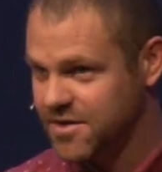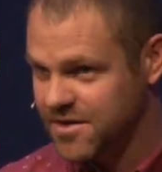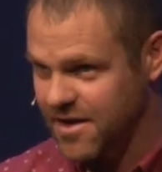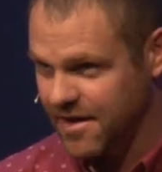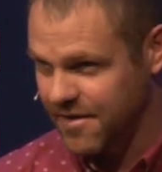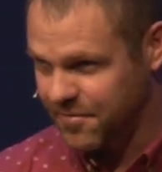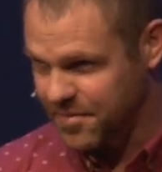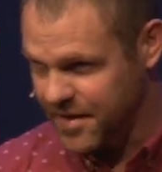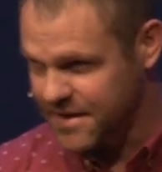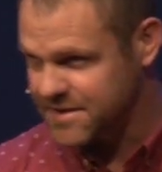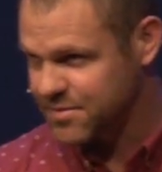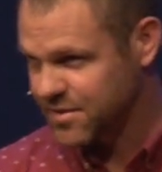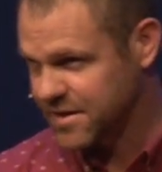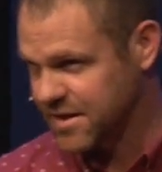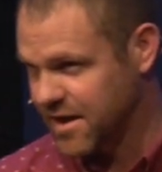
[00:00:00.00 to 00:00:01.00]
You now have
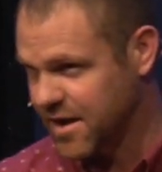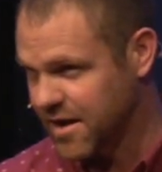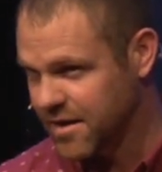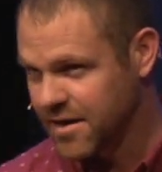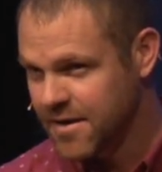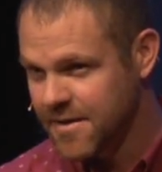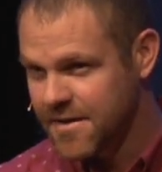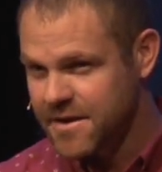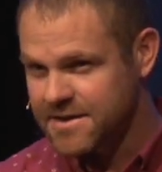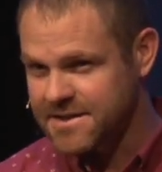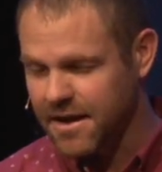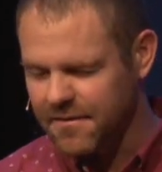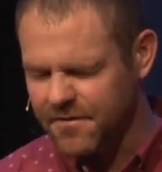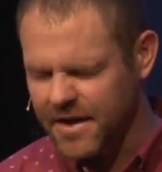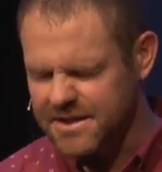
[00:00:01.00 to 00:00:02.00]
peace with God
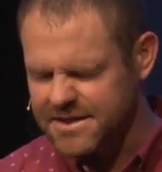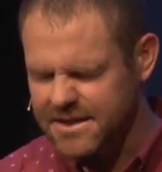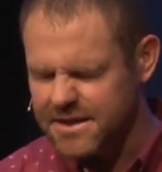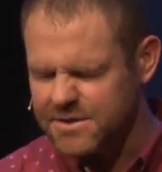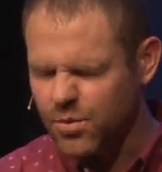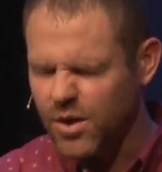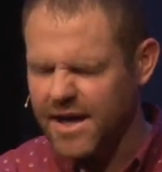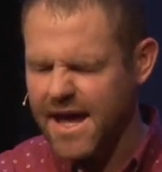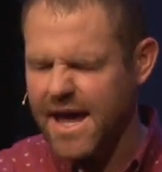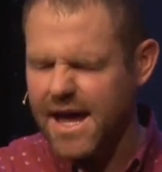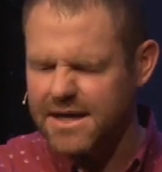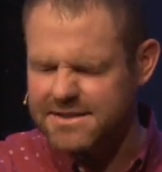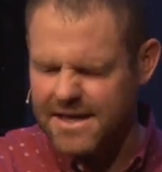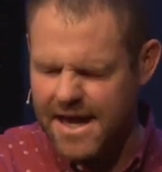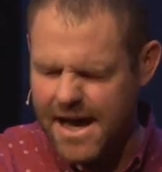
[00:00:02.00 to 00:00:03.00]
salvation. It's what
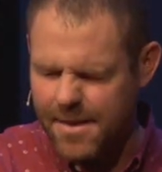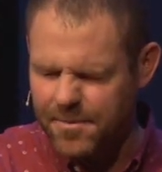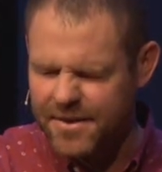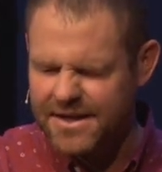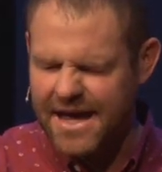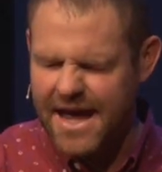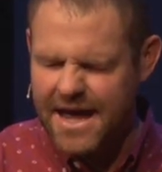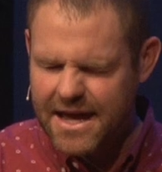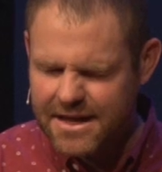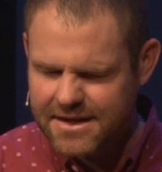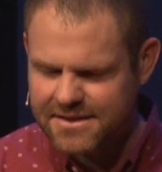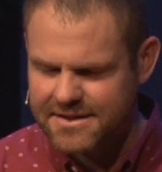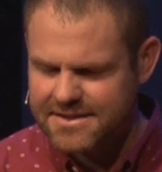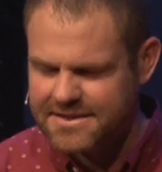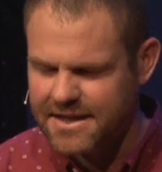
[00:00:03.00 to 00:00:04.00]
has happened, and
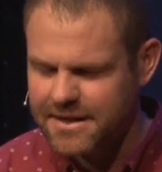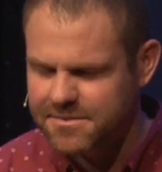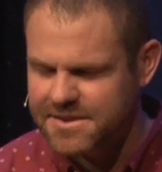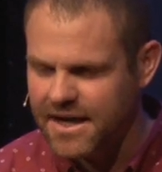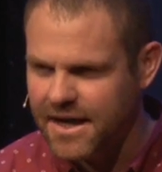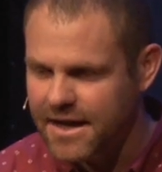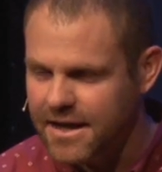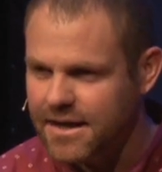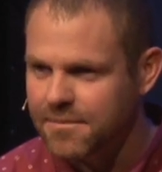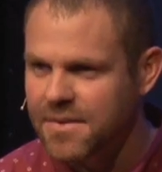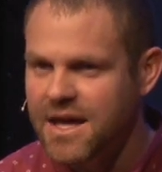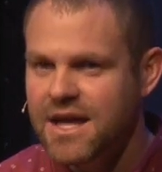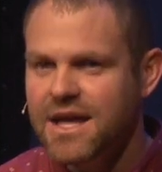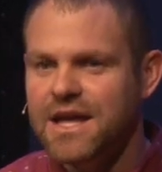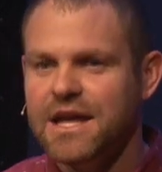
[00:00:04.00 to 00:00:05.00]
at the same time,
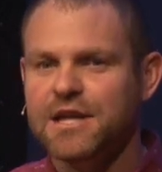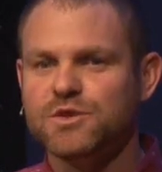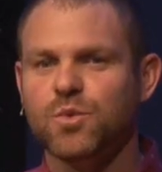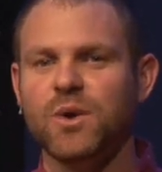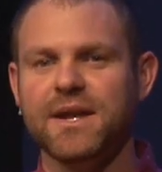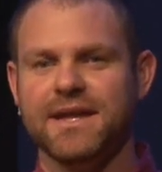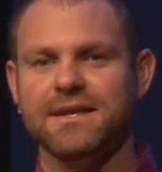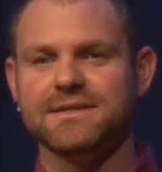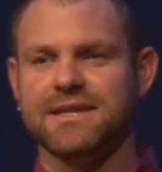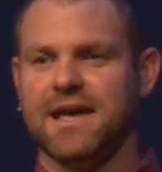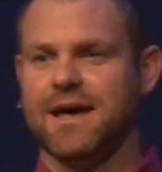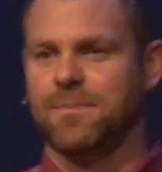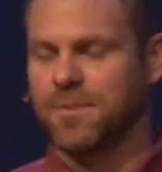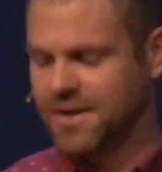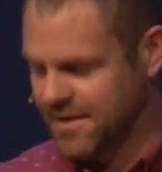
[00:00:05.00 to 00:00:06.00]
it's what is
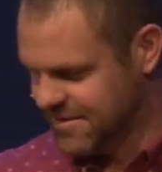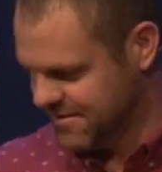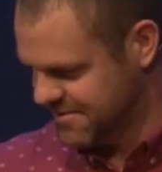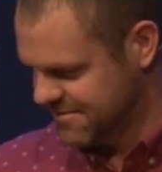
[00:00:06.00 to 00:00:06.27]
happening.